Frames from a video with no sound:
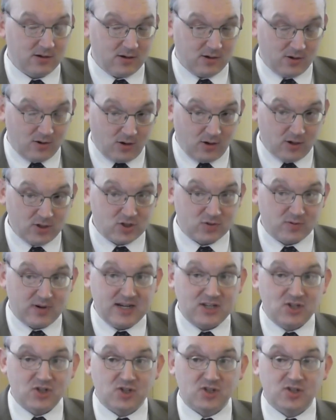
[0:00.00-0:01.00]
God's
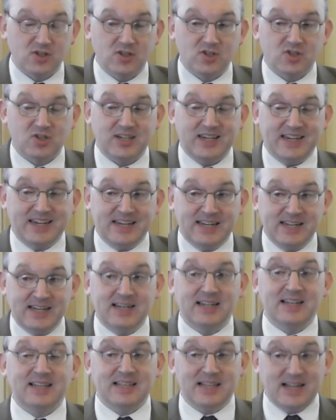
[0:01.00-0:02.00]
righteousness in
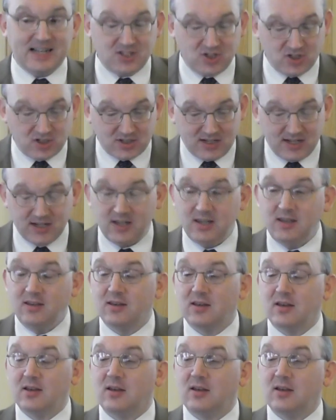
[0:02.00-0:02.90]
legislating,